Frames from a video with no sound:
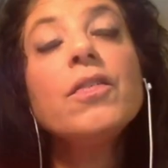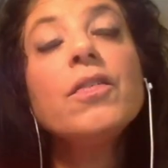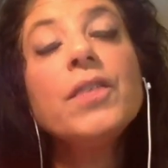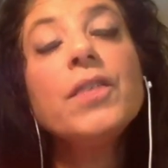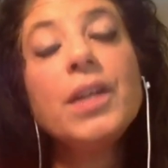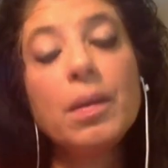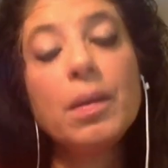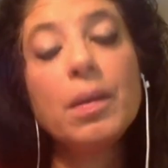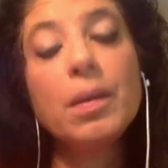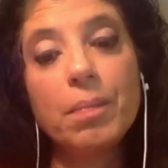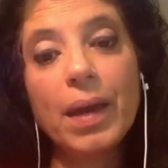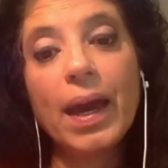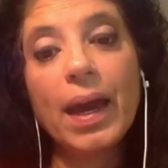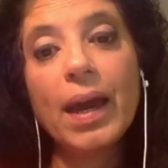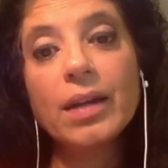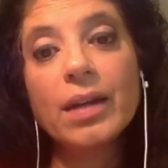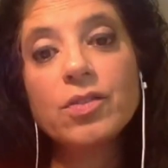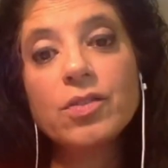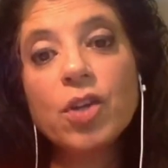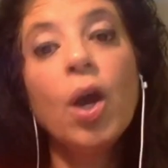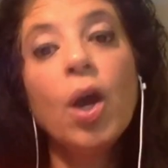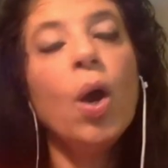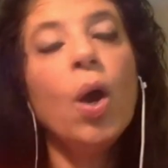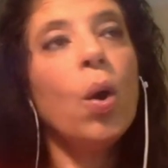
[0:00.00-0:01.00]
of an
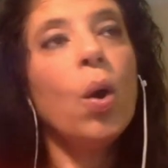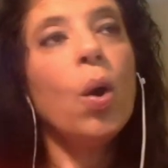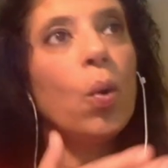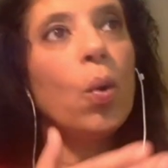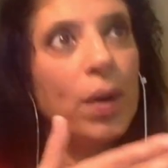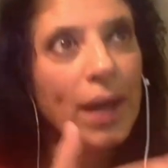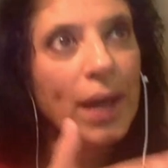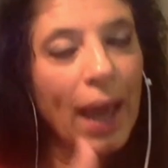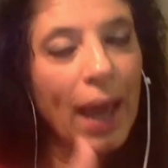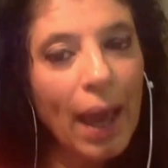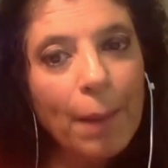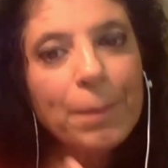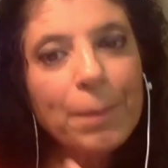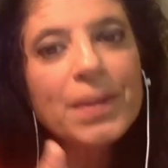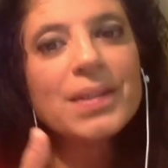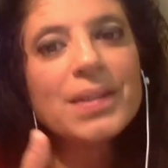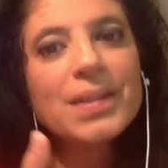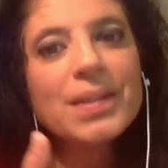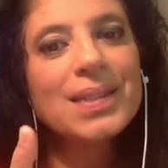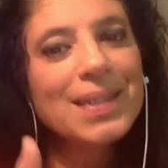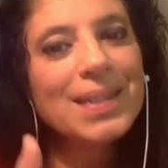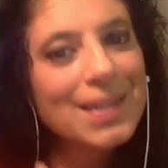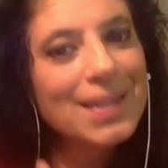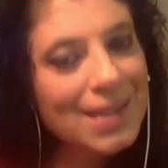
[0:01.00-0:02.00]
impact, or it
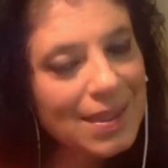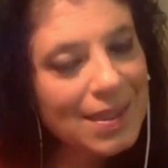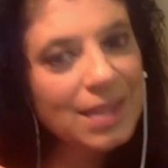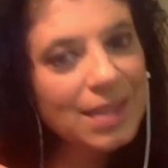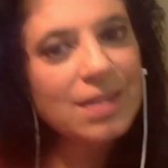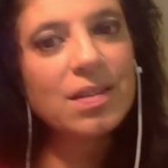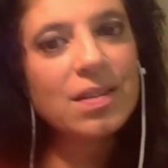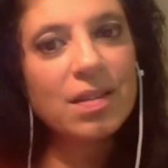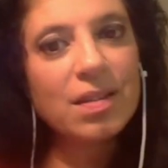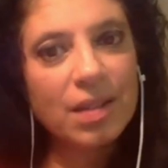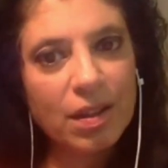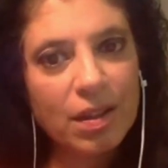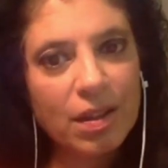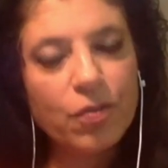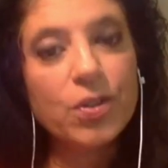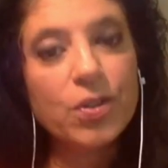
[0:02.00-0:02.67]
happens consistently.